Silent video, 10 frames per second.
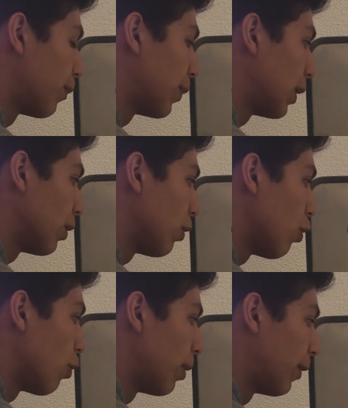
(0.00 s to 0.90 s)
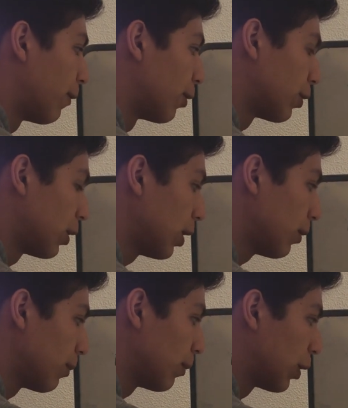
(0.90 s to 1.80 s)
p over
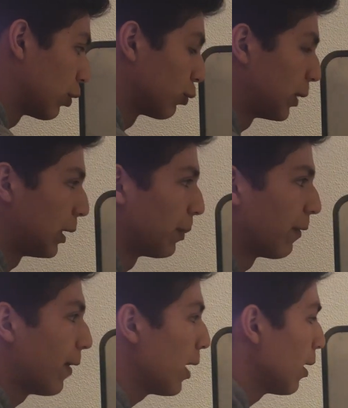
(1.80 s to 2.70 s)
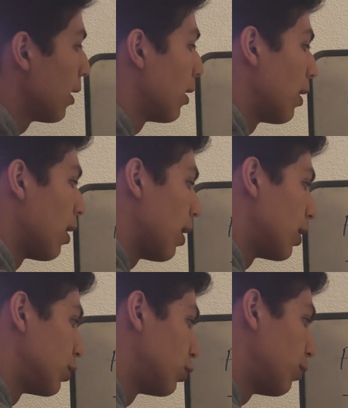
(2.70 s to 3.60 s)
14 because we simplify,
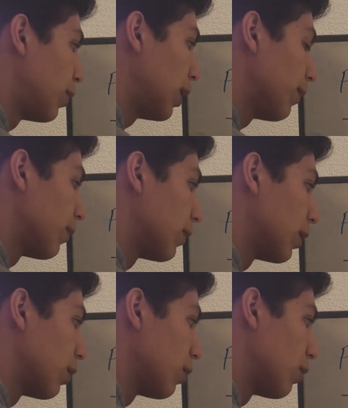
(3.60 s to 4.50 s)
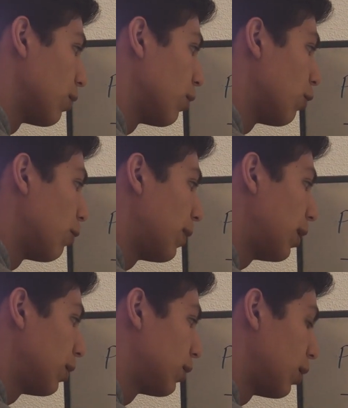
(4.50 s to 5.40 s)
and 2p
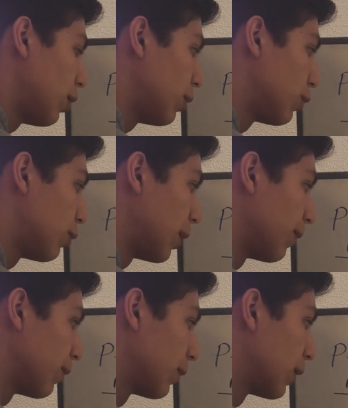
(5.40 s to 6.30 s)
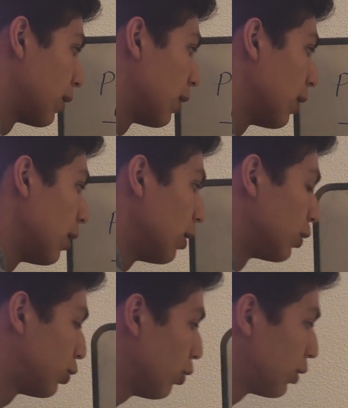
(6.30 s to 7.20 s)
over 33.
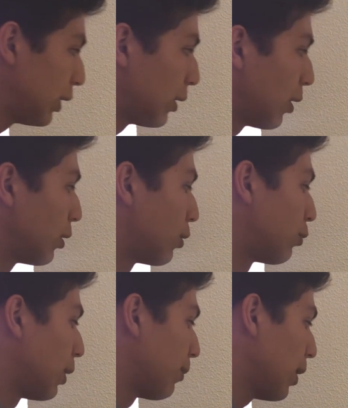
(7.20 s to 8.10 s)
So these are the 3